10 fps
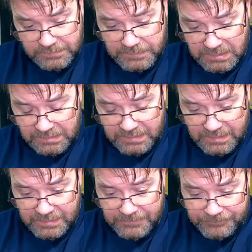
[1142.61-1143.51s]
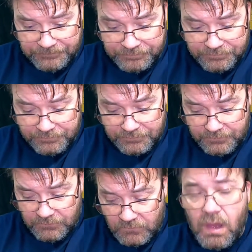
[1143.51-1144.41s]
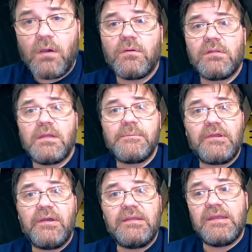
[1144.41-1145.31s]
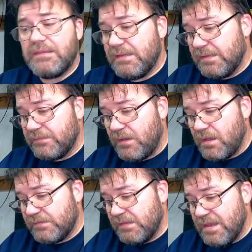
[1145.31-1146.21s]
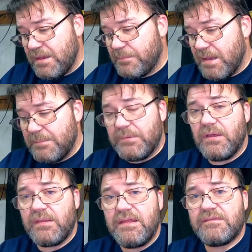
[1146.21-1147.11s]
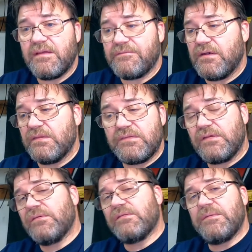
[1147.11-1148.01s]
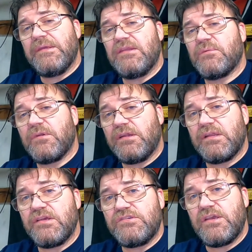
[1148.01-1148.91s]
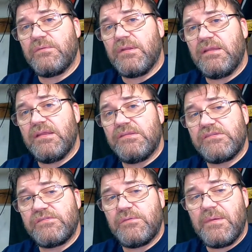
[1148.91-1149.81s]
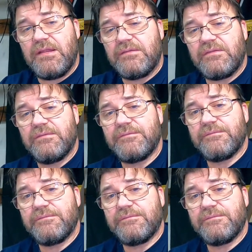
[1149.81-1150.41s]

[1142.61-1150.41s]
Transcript: But oh, I'm gonna go ahead and get the exhaust, the downpipe, and all that stuff on. So let me get to work, and I'll show you what I did in just a few minutes.